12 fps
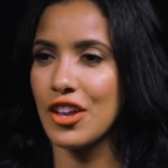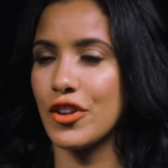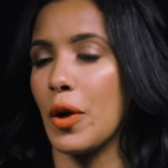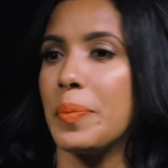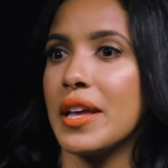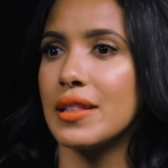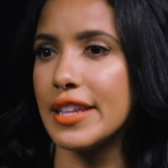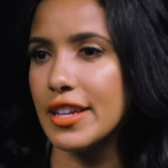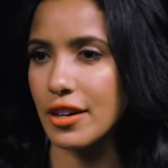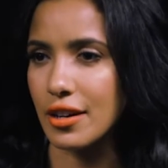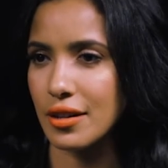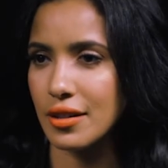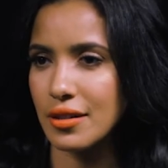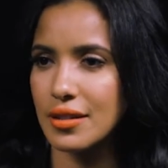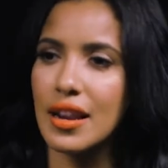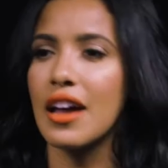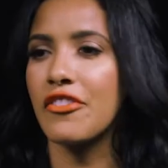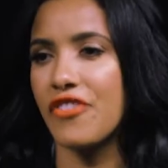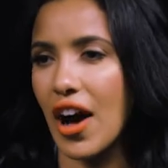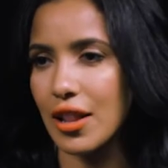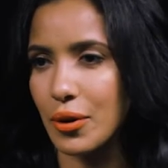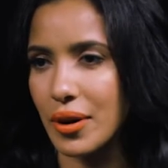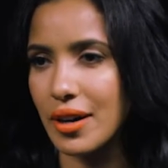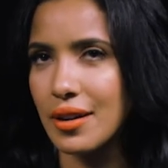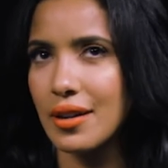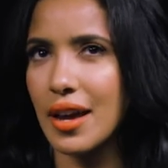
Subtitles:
You know, be a leader, not a follower.